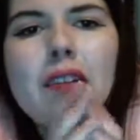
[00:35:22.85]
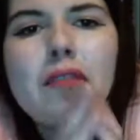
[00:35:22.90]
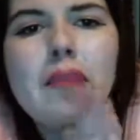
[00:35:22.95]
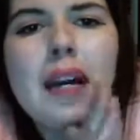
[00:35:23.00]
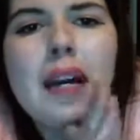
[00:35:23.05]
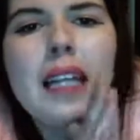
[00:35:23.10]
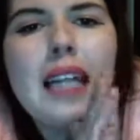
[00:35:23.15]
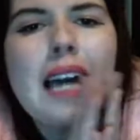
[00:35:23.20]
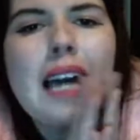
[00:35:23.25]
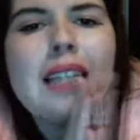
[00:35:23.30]
of
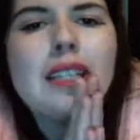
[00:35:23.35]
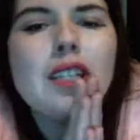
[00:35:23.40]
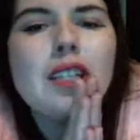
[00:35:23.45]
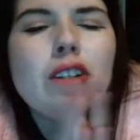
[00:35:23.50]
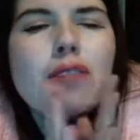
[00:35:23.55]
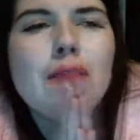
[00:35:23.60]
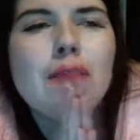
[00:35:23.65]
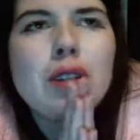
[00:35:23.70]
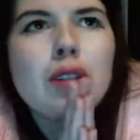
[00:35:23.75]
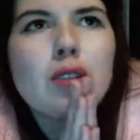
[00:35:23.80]
my
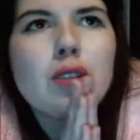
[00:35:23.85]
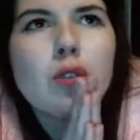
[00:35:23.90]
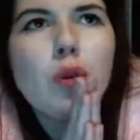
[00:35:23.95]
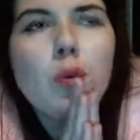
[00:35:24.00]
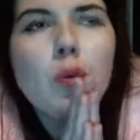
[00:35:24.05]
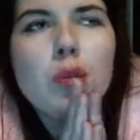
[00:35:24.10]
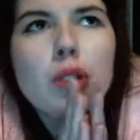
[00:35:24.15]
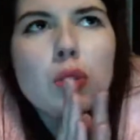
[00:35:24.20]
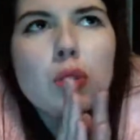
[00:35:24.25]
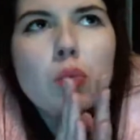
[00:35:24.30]
last year in middle
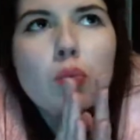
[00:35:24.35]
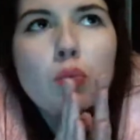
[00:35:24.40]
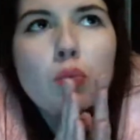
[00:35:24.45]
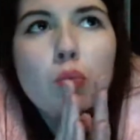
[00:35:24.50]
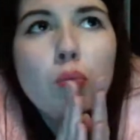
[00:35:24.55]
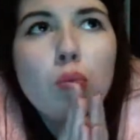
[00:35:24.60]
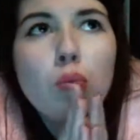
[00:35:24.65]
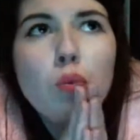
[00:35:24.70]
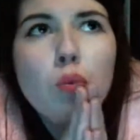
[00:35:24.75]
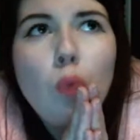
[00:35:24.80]
school was
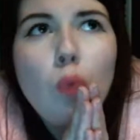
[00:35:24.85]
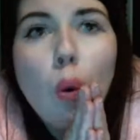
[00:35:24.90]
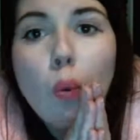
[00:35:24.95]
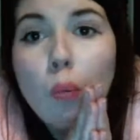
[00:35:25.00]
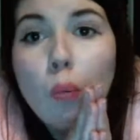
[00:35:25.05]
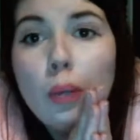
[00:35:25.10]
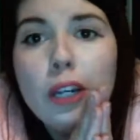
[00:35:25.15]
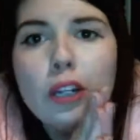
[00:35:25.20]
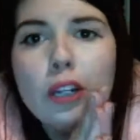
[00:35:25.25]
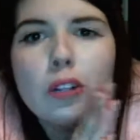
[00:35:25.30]

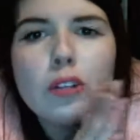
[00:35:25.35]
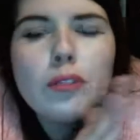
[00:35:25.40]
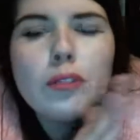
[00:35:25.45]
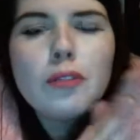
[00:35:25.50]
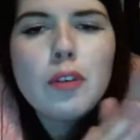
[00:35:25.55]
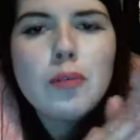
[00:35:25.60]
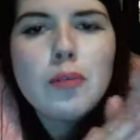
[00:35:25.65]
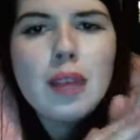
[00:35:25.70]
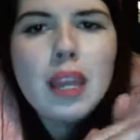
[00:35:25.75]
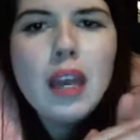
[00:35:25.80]
weird
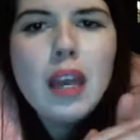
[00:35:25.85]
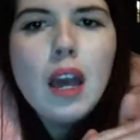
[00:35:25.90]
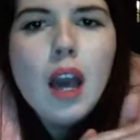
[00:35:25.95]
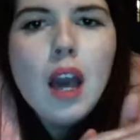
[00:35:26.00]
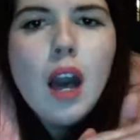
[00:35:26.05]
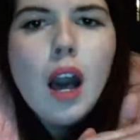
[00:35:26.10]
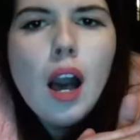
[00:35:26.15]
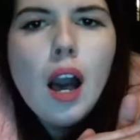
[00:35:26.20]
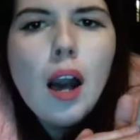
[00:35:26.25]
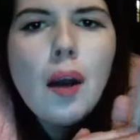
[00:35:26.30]
for me.
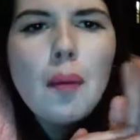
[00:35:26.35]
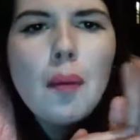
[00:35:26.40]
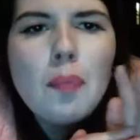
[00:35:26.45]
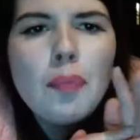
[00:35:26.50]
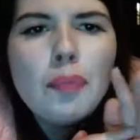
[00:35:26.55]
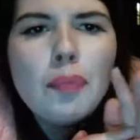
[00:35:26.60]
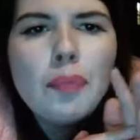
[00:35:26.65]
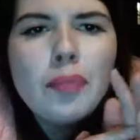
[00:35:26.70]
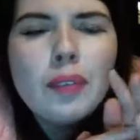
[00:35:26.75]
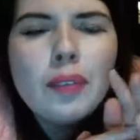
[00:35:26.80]

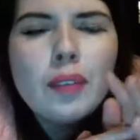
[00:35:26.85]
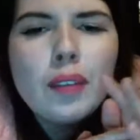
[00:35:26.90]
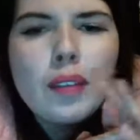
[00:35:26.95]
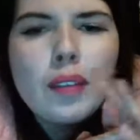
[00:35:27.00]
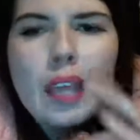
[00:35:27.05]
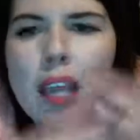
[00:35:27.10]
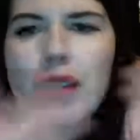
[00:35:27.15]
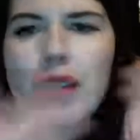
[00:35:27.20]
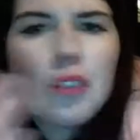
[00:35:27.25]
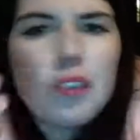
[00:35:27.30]

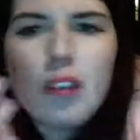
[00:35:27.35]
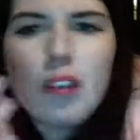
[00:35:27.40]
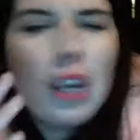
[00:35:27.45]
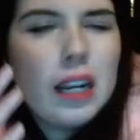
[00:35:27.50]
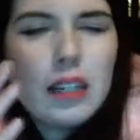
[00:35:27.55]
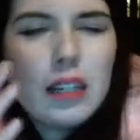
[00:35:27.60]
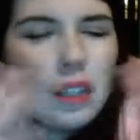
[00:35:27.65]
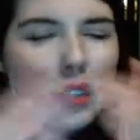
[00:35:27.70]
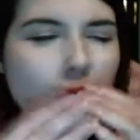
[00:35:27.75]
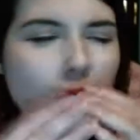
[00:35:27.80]
8th
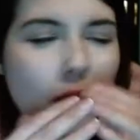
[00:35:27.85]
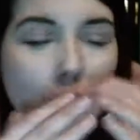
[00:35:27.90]
grade.